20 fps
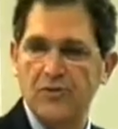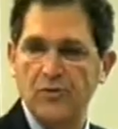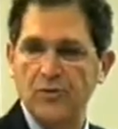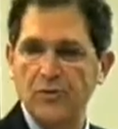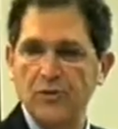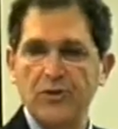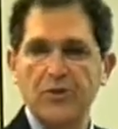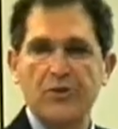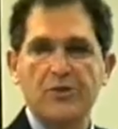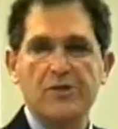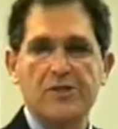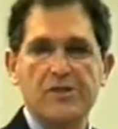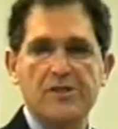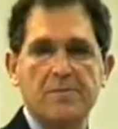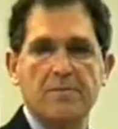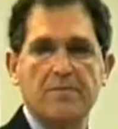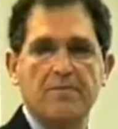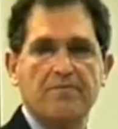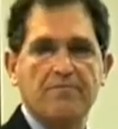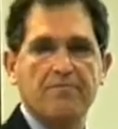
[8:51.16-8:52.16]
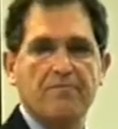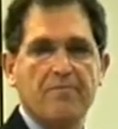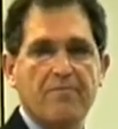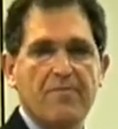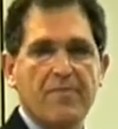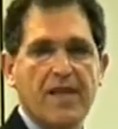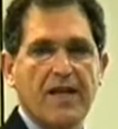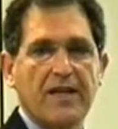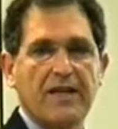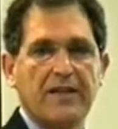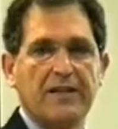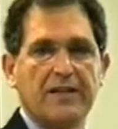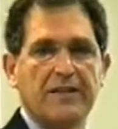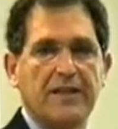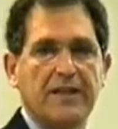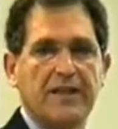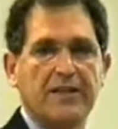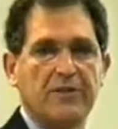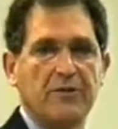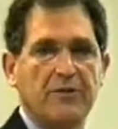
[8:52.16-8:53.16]
to use
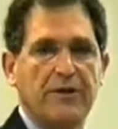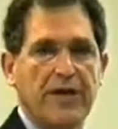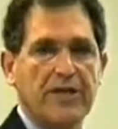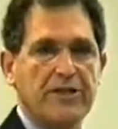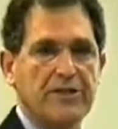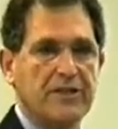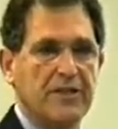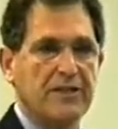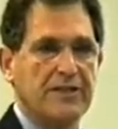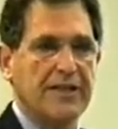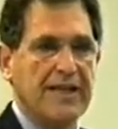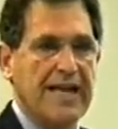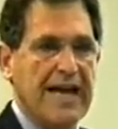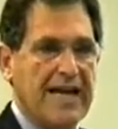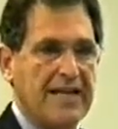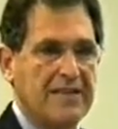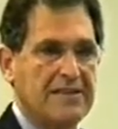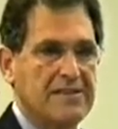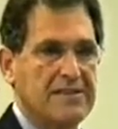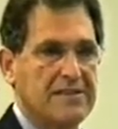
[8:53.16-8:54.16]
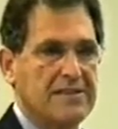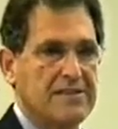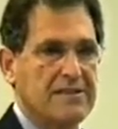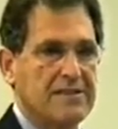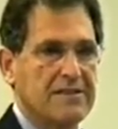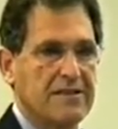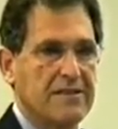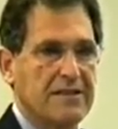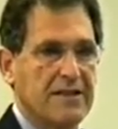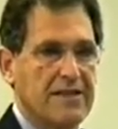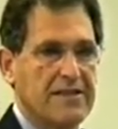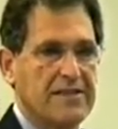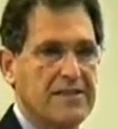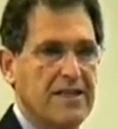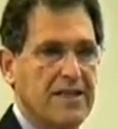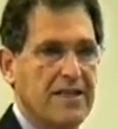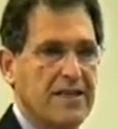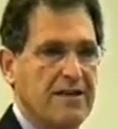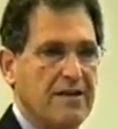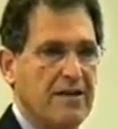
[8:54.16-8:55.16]
the education at glance, let's
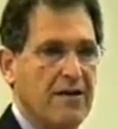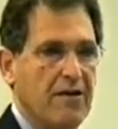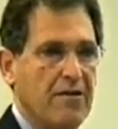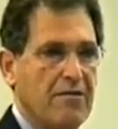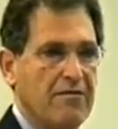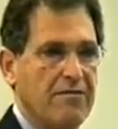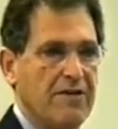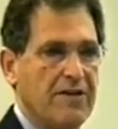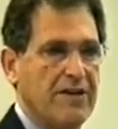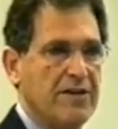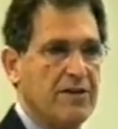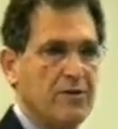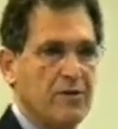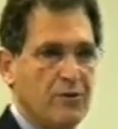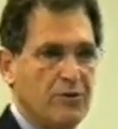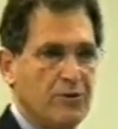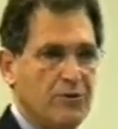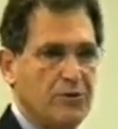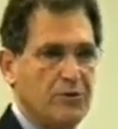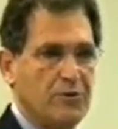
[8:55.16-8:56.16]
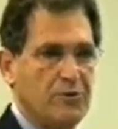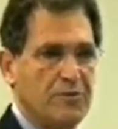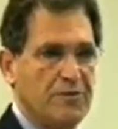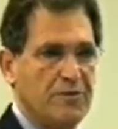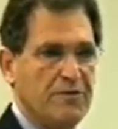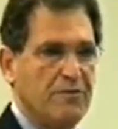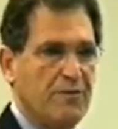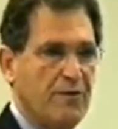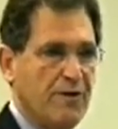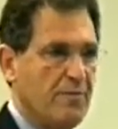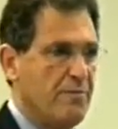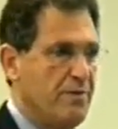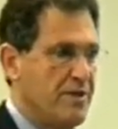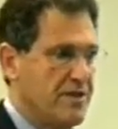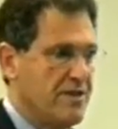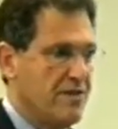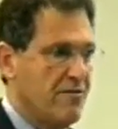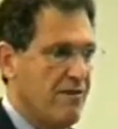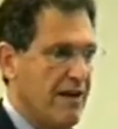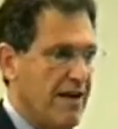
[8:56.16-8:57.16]
say, of a year or two before a
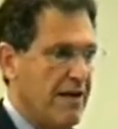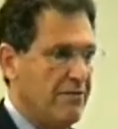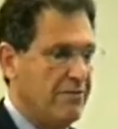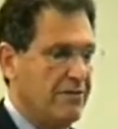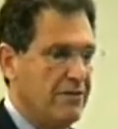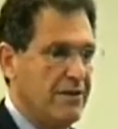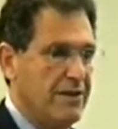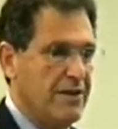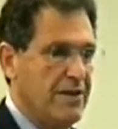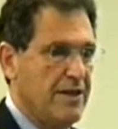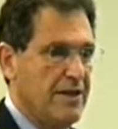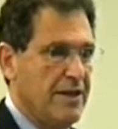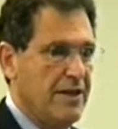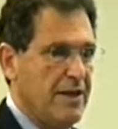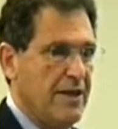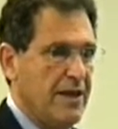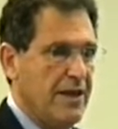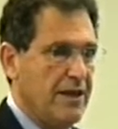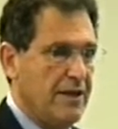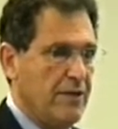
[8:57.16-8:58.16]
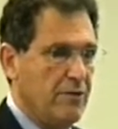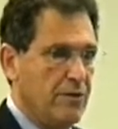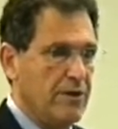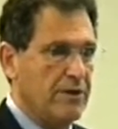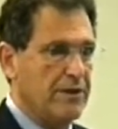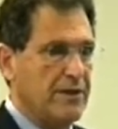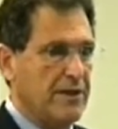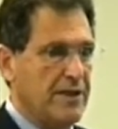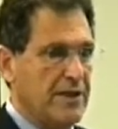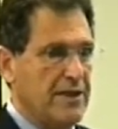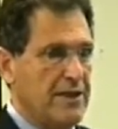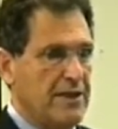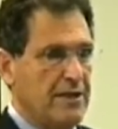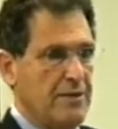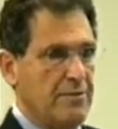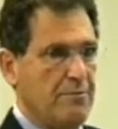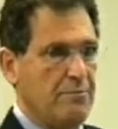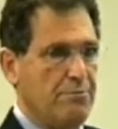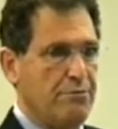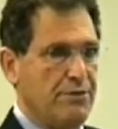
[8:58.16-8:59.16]
PISA round, and look at the
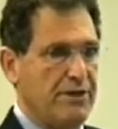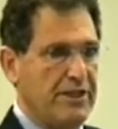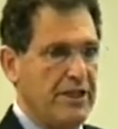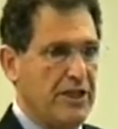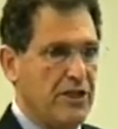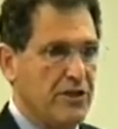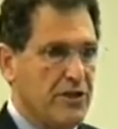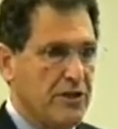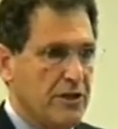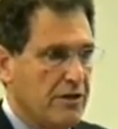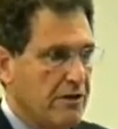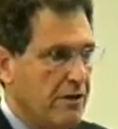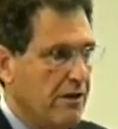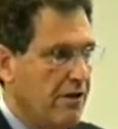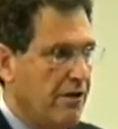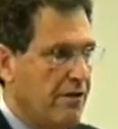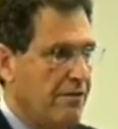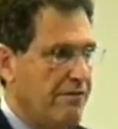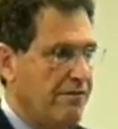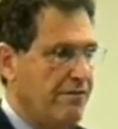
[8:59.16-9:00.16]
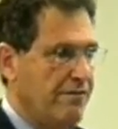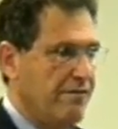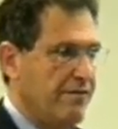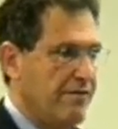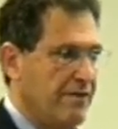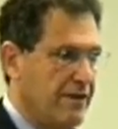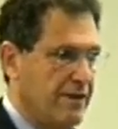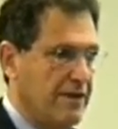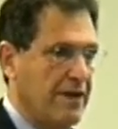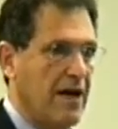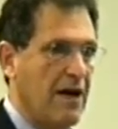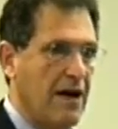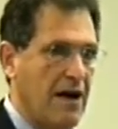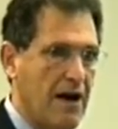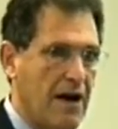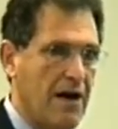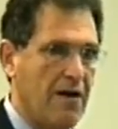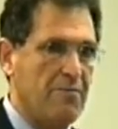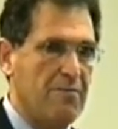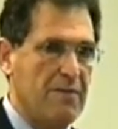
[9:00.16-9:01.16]
prediction of
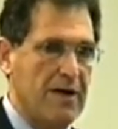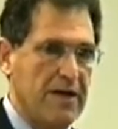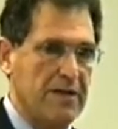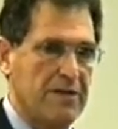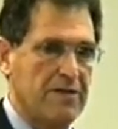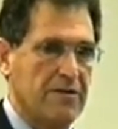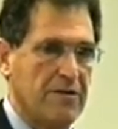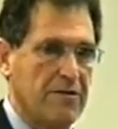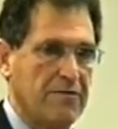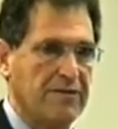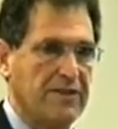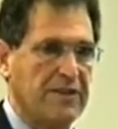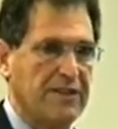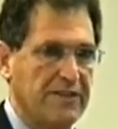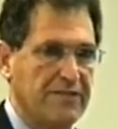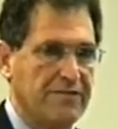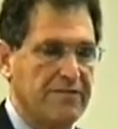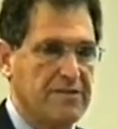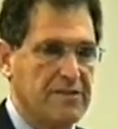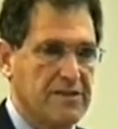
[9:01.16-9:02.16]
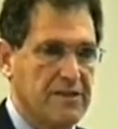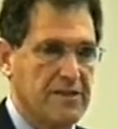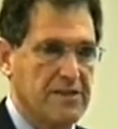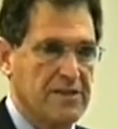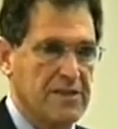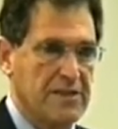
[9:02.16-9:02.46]
how much of the differences